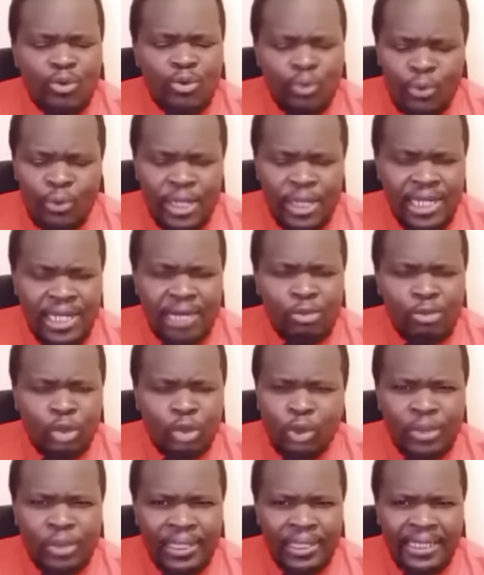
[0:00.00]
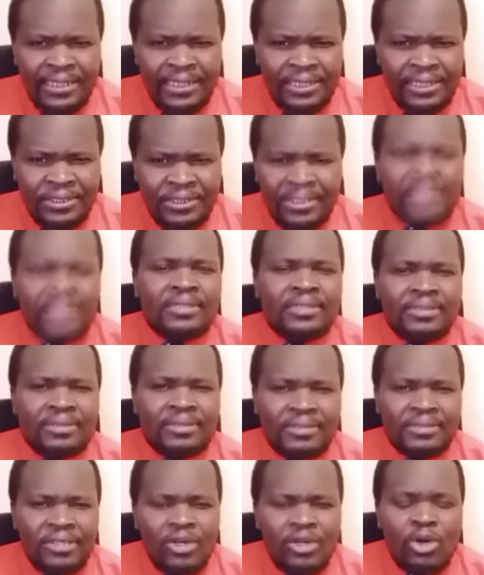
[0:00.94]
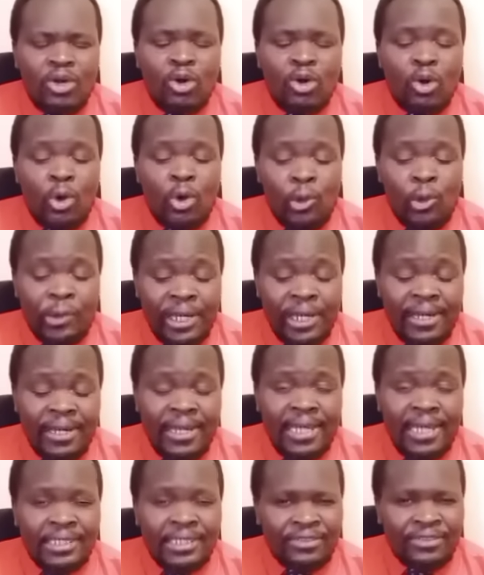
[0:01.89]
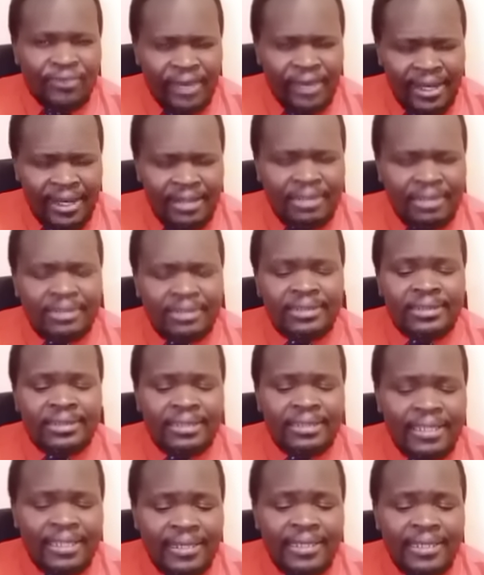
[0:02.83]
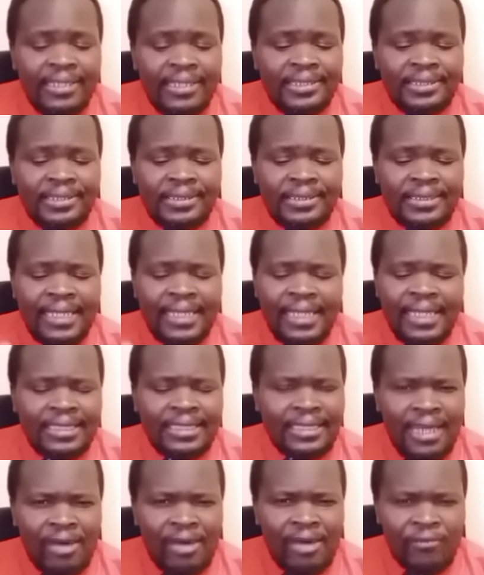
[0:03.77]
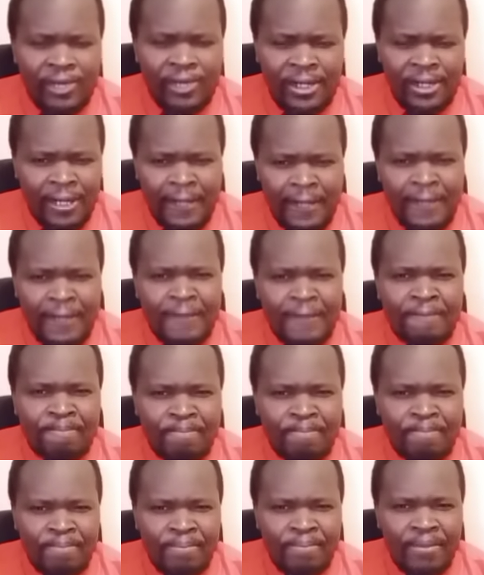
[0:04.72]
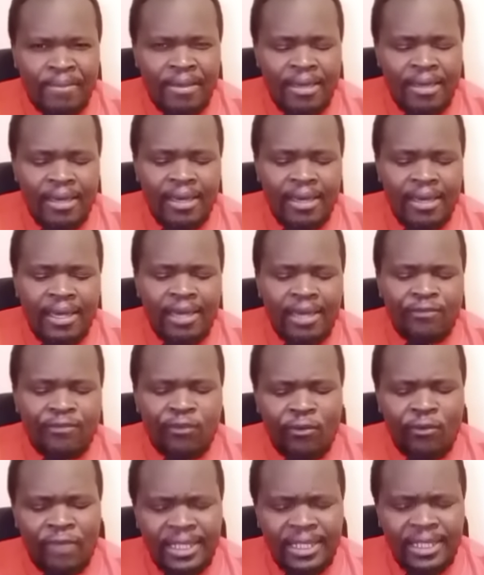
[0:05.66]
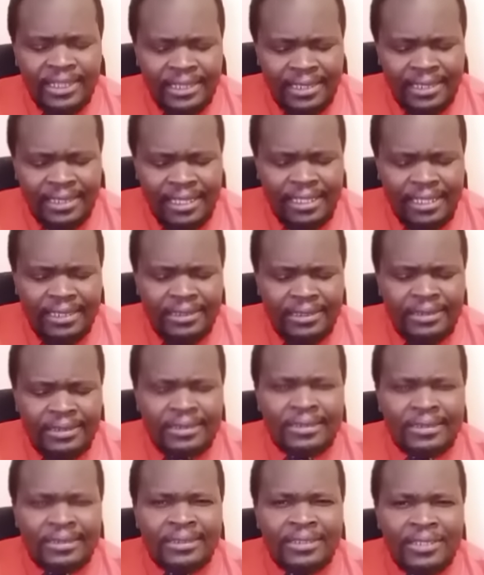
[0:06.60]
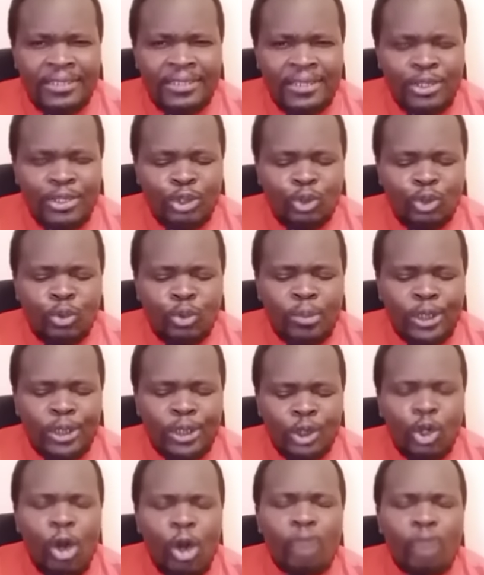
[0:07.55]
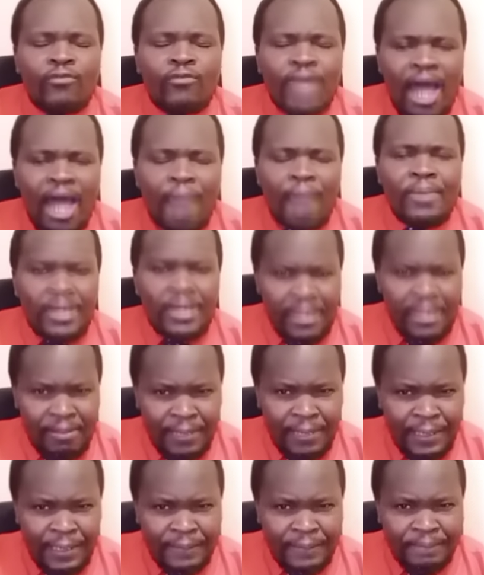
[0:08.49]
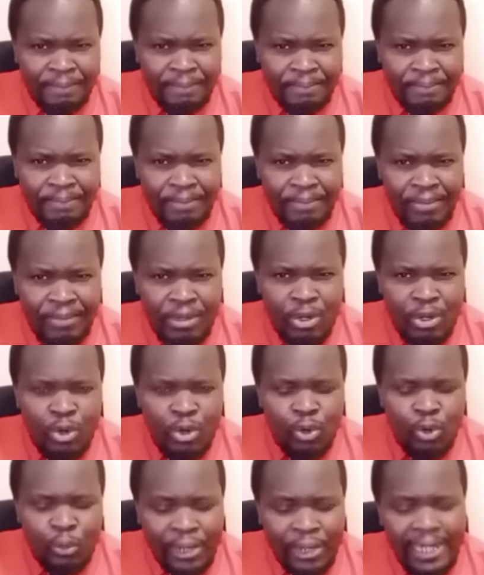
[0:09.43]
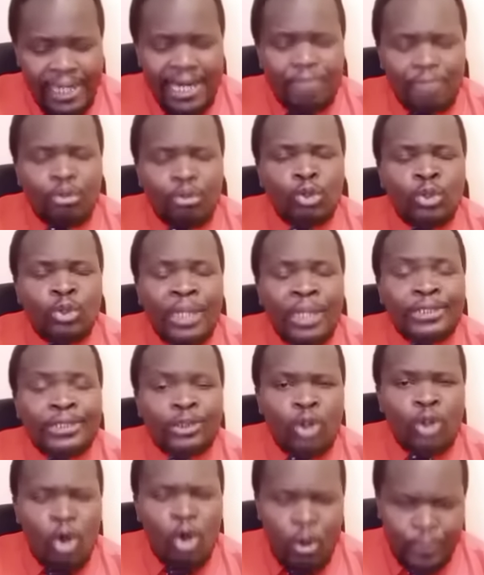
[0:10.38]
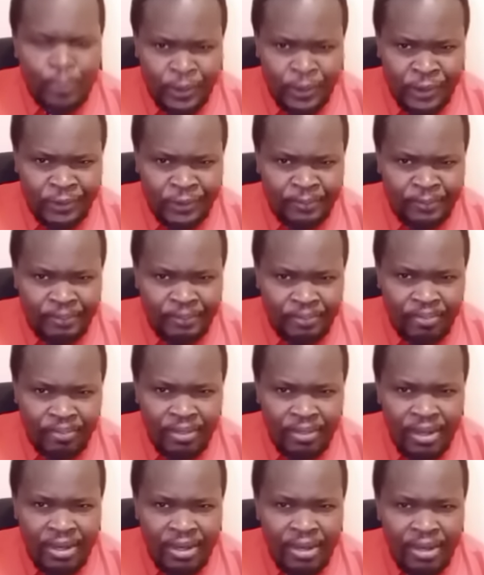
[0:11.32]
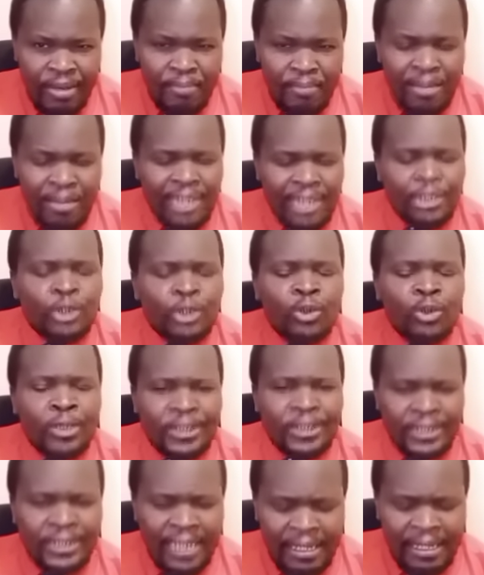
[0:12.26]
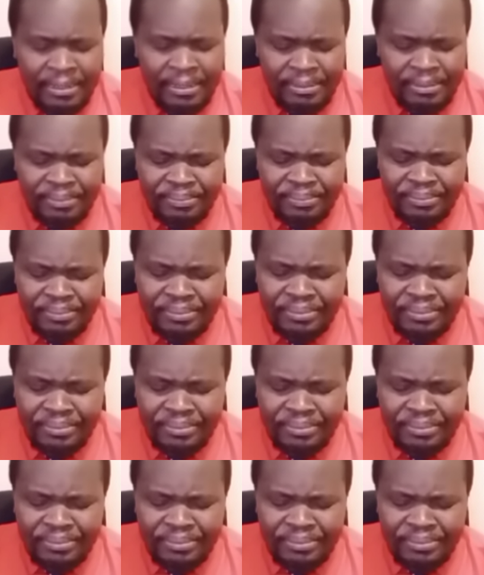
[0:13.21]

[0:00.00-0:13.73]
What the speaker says: William Ruto will get it right. Already has failed. Stakes are very high. And for these things to be solved amicably, William Ruto has no option but to resign.